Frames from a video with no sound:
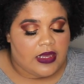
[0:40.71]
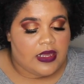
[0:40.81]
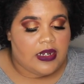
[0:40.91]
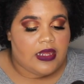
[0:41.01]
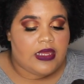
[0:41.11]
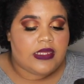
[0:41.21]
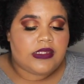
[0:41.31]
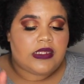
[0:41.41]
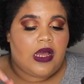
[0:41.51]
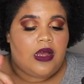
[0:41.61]

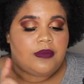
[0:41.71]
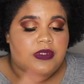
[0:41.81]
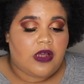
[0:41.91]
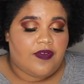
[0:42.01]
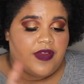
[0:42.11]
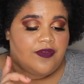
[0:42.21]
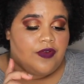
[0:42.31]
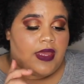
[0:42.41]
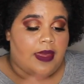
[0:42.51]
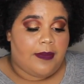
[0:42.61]
sulfate
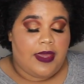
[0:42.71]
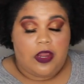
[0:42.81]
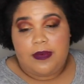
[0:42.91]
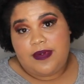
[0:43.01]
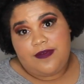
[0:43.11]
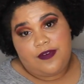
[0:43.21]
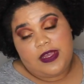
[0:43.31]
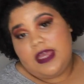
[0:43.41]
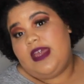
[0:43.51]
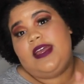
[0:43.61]
free and paraben
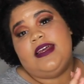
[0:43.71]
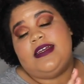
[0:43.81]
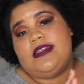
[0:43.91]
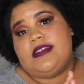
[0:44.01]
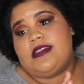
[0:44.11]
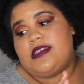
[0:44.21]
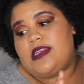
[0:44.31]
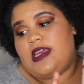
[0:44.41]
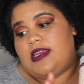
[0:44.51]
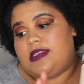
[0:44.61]
free.
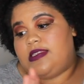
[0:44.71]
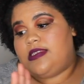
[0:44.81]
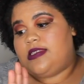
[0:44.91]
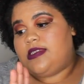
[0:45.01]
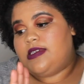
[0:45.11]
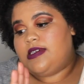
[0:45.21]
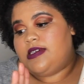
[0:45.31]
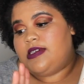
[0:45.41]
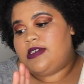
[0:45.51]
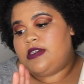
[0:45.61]
It's
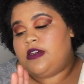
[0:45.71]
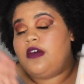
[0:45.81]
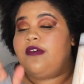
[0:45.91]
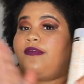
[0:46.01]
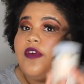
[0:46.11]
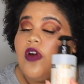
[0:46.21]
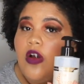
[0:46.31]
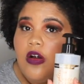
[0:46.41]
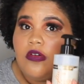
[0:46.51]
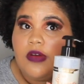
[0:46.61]
for
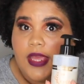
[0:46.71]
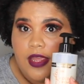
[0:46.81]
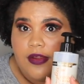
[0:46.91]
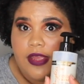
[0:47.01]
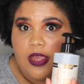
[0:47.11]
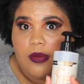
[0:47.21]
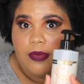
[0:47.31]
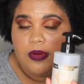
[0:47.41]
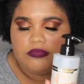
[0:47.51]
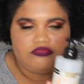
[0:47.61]
all hair
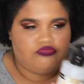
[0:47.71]
care.